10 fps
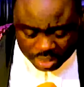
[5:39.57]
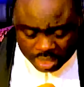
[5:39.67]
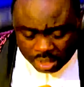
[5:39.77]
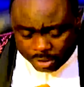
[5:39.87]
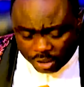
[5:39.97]

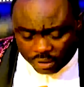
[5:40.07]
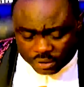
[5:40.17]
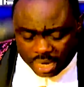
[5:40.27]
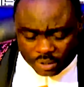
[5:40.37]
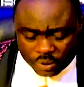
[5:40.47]
Because I
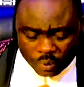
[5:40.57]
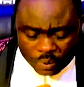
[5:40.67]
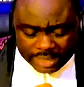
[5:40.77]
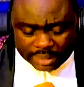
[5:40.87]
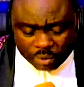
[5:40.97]
know in the
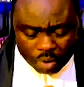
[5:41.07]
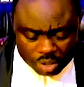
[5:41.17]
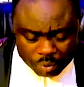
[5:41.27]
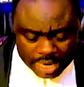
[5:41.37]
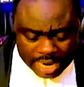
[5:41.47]
world we
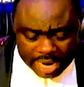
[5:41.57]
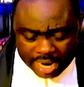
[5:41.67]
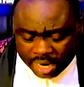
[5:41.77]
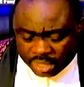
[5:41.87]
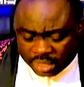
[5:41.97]
are
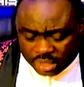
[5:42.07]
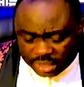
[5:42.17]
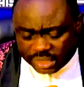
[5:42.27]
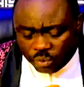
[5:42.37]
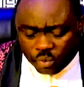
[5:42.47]
is a
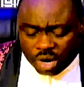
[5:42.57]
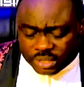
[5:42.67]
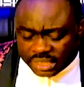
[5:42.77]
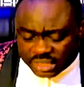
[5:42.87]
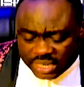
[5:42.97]
world that
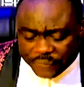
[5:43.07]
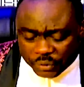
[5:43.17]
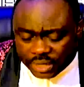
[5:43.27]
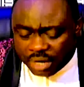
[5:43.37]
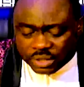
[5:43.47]
if you tell
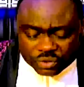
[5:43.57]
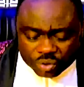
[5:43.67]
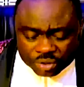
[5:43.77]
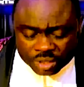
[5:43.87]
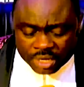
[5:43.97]
the truth,
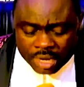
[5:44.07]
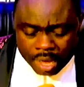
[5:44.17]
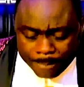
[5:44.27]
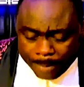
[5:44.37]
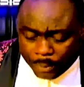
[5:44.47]

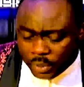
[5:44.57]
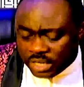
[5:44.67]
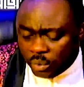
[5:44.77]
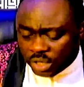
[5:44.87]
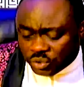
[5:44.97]
people will not want
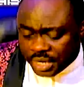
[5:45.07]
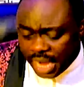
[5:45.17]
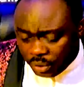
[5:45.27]
to hear you.